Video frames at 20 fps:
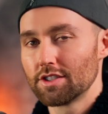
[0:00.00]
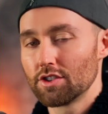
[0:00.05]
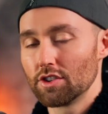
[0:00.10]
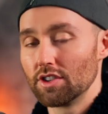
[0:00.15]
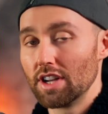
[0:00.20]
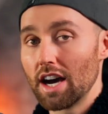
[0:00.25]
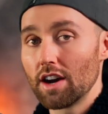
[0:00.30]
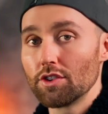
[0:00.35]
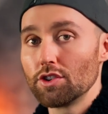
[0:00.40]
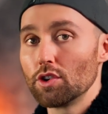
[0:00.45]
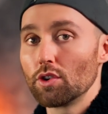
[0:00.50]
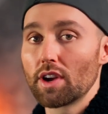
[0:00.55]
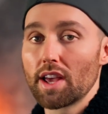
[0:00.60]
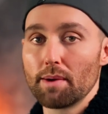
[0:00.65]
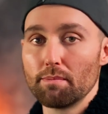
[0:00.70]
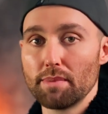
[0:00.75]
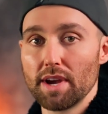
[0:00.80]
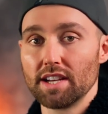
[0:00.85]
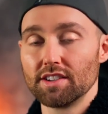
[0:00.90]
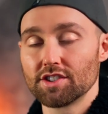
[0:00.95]
So now your
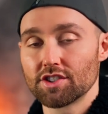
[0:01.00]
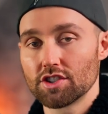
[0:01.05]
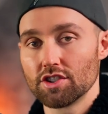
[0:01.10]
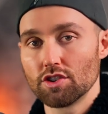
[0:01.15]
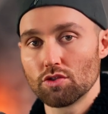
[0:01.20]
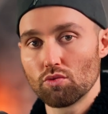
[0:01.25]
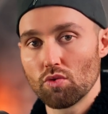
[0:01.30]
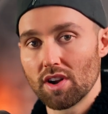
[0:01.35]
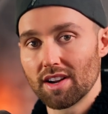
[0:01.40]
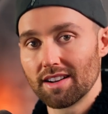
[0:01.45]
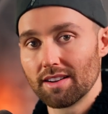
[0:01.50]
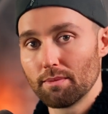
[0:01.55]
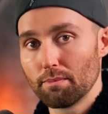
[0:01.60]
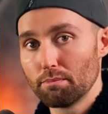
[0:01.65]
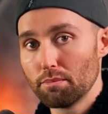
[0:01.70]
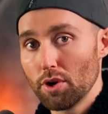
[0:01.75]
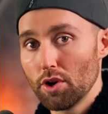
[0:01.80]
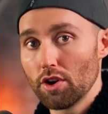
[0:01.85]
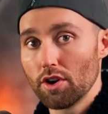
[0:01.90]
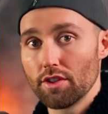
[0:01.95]
campaign is going to run
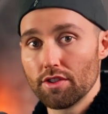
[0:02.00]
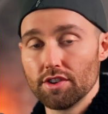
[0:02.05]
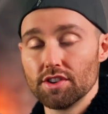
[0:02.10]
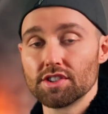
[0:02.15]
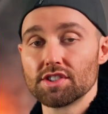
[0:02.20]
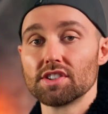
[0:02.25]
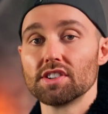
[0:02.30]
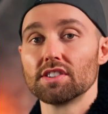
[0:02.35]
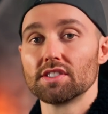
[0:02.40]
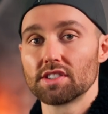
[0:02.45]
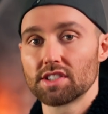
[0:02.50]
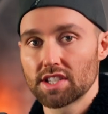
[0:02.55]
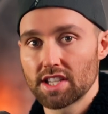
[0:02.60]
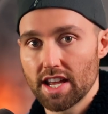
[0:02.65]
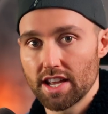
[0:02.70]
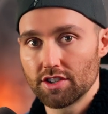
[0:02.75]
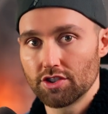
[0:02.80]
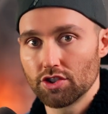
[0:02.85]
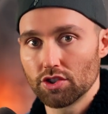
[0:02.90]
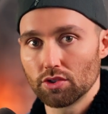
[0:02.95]
per this
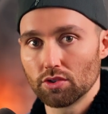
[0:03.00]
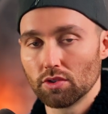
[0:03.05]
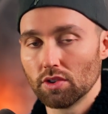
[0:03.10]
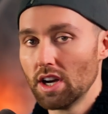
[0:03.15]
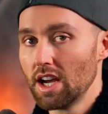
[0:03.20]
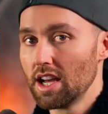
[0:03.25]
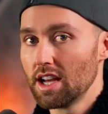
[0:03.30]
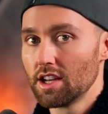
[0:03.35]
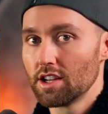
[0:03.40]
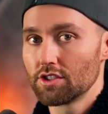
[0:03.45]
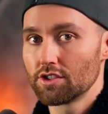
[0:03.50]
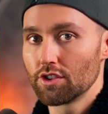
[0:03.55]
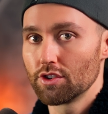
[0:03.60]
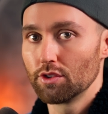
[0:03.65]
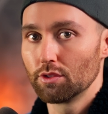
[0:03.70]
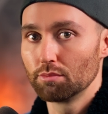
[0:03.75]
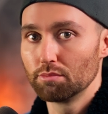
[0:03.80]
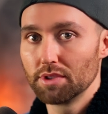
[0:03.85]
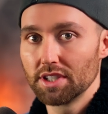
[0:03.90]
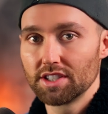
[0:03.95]
schedule. So
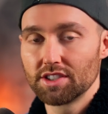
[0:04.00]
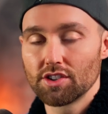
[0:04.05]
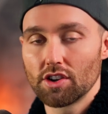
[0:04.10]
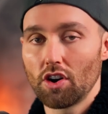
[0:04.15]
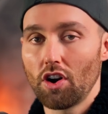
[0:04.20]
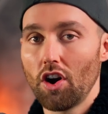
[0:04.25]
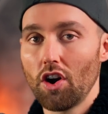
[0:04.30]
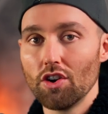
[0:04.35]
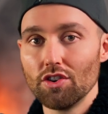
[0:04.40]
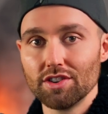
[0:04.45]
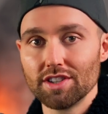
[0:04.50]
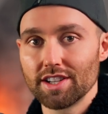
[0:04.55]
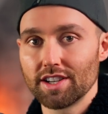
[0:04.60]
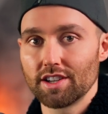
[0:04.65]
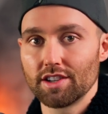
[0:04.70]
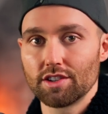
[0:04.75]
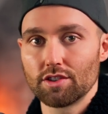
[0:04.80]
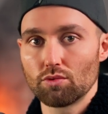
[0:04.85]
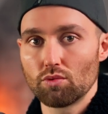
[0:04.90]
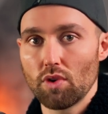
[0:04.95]
your bids are only
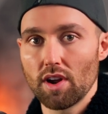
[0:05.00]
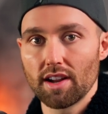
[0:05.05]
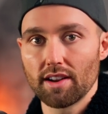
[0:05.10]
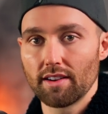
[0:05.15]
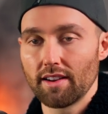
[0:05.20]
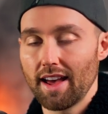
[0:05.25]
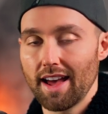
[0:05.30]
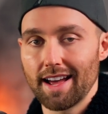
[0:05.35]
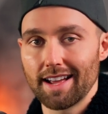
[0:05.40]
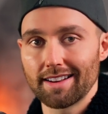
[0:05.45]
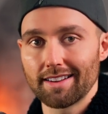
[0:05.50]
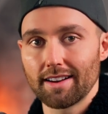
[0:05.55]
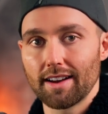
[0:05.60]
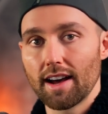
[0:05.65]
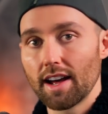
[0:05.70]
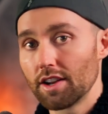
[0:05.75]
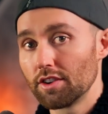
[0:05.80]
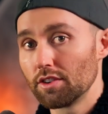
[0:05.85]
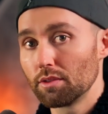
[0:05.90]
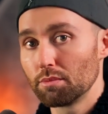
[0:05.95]
going to run at
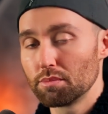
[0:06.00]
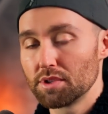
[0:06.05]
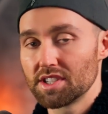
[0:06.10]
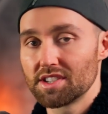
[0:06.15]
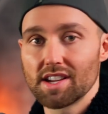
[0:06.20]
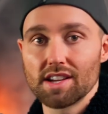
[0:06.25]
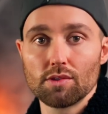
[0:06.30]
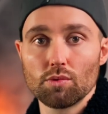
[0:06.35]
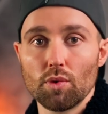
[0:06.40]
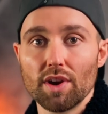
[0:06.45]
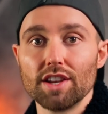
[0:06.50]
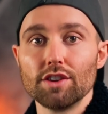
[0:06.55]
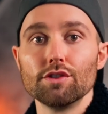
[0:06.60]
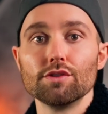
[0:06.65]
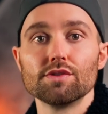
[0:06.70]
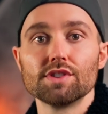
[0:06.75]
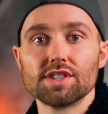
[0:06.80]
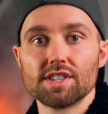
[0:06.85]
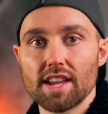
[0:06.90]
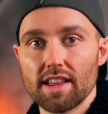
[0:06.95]
100% when
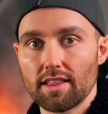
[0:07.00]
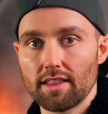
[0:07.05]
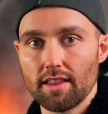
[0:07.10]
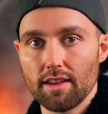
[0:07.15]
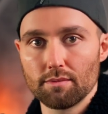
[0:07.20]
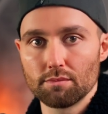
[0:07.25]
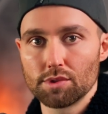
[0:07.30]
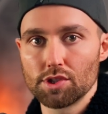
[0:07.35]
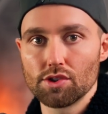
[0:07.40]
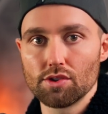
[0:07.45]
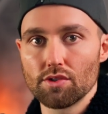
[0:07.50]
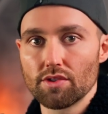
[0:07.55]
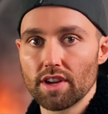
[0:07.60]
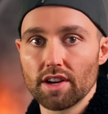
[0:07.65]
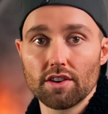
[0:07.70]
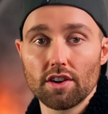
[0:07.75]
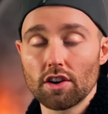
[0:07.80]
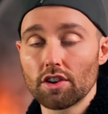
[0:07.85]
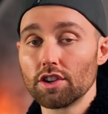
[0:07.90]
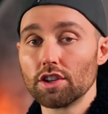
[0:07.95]
you've set them to. They're
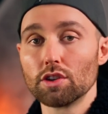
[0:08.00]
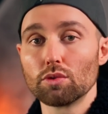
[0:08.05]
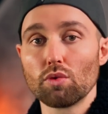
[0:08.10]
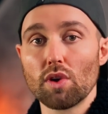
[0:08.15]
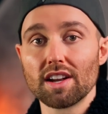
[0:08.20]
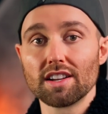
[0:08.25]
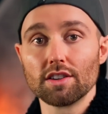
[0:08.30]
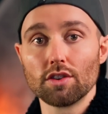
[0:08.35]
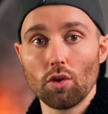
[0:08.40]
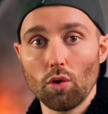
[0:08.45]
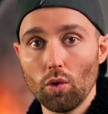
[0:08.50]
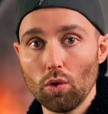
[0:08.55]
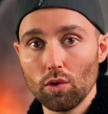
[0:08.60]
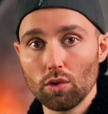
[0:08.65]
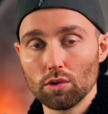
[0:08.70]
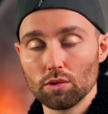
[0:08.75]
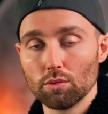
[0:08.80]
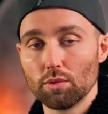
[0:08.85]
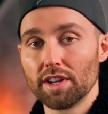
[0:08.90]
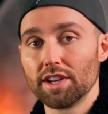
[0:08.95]
not going to run at
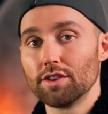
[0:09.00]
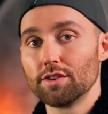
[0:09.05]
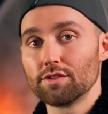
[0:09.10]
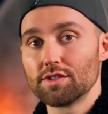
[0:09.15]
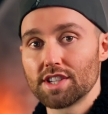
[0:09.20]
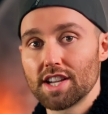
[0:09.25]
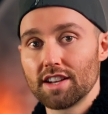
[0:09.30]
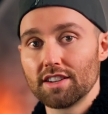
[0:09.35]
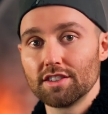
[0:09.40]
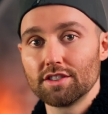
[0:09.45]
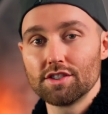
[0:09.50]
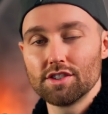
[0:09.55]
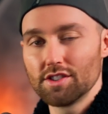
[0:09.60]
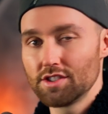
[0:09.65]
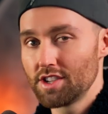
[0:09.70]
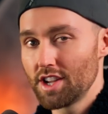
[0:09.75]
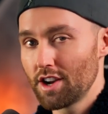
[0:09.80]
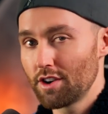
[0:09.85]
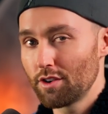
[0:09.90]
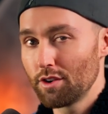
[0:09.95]
all when you've set it to
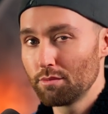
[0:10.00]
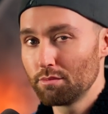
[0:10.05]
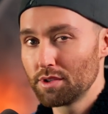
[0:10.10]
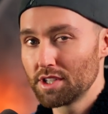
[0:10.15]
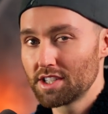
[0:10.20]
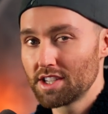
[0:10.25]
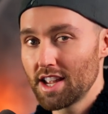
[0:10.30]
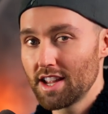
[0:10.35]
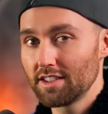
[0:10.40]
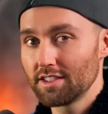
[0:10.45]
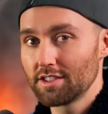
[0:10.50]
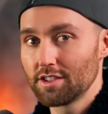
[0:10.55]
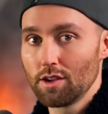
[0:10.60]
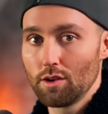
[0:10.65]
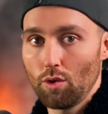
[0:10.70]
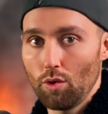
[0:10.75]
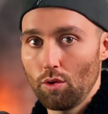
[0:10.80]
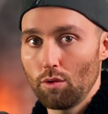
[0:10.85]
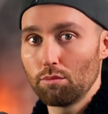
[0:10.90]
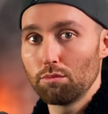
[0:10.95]
0%
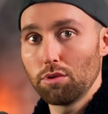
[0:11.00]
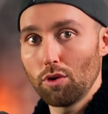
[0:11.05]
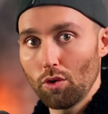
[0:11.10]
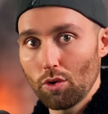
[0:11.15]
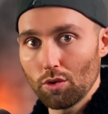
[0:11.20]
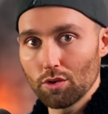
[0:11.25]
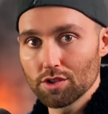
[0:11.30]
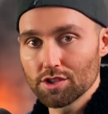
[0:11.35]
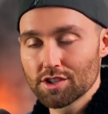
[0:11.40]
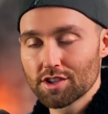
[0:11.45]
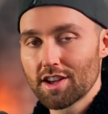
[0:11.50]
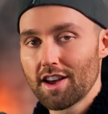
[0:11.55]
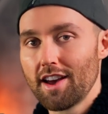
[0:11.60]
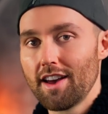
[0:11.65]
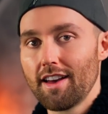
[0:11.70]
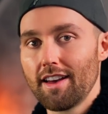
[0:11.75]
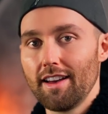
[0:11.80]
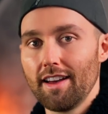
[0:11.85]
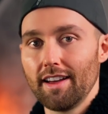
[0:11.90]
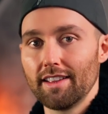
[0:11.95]
or paused.
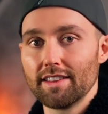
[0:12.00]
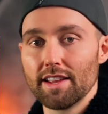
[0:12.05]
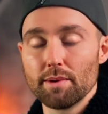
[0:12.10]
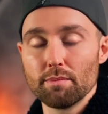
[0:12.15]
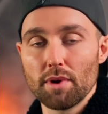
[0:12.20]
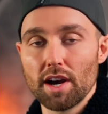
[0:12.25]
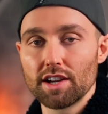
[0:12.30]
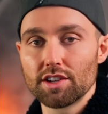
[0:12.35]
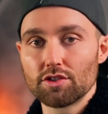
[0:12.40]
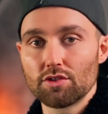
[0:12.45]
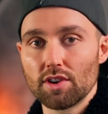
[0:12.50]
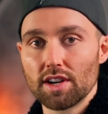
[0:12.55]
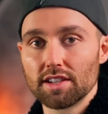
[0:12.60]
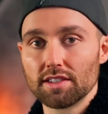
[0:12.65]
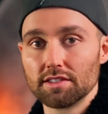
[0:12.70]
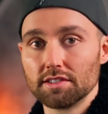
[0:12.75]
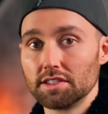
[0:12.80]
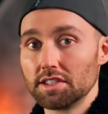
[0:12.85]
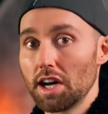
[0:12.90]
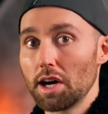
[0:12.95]
And they might
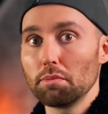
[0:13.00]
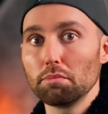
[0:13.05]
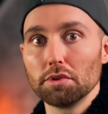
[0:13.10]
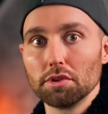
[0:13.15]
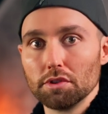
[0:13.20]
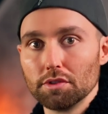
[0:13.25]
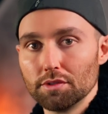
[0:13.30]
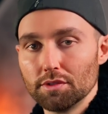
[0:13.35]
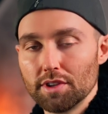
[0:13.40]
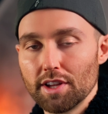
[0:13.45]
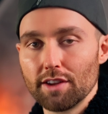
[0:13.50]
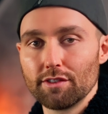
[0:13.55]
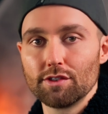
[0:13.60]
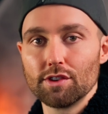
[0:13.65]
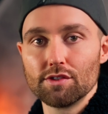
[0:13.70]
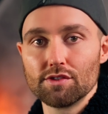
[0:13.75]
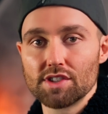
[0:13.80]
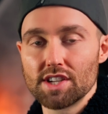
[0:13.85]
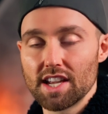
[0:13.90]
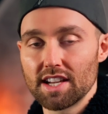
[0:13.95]
run double if
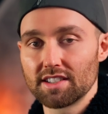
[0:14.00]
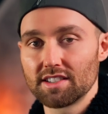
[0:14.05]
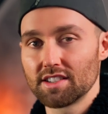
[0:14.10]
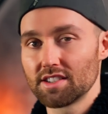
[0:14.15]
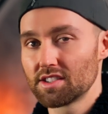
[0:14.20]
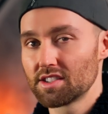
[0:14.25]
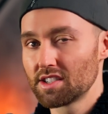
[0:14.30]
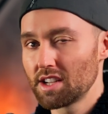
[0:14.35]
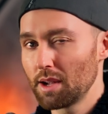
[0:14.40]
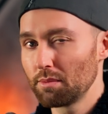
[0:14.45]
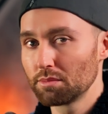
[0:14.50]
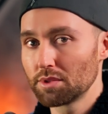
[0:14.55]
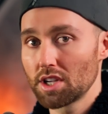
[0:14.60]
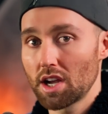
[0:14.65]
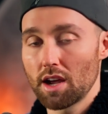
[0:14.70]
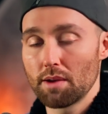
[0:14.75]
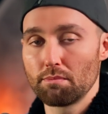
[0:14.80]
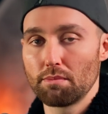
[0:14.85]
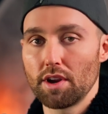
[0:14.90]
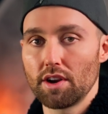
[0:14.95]
you set some
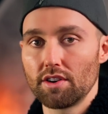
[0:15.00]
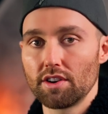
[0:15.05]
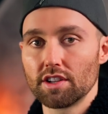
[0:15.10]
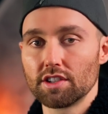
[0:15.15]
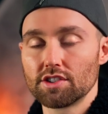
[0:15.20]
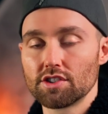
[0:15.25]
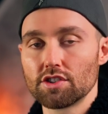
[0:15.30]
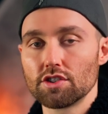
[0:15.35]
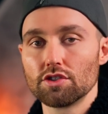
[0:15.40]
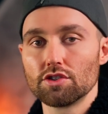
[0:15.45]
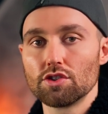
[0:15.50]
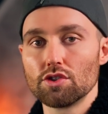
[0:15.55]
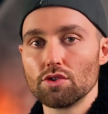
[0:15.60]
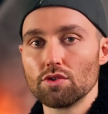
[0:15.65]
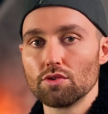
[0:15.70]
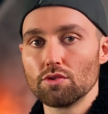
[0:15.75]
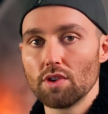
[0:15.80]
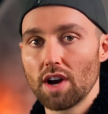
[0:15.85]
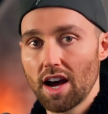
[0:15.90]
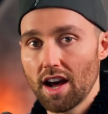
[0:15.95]
time periods to
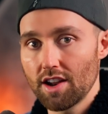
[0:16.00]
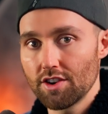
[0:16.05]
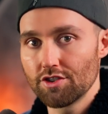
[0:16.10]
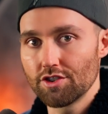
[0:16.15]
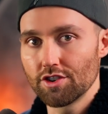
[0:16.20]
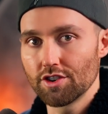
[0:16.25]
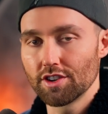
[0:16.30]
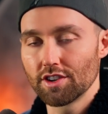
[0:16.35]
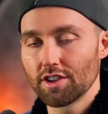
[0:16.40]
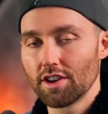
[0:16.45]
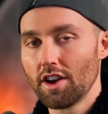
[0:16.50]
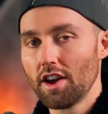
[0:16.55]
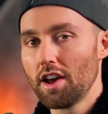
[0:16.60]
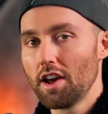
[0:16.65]
200.